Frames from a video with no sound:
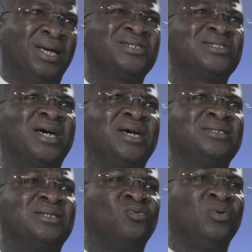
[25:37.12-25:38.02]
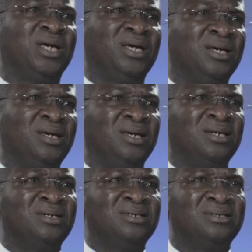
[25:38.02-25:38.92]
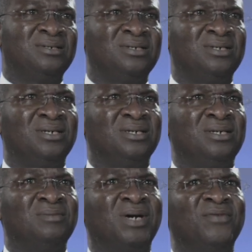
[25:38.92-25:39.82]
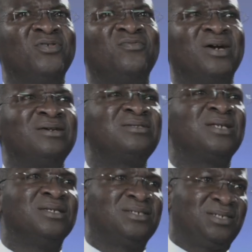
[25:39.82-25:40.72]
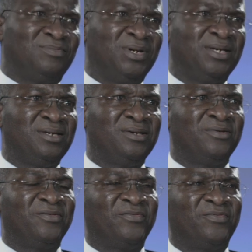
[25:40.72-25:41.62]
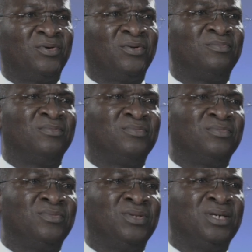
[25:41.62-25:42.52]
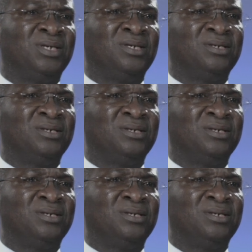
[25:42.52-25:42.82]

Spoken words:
shies away, in my view, very sensibly from the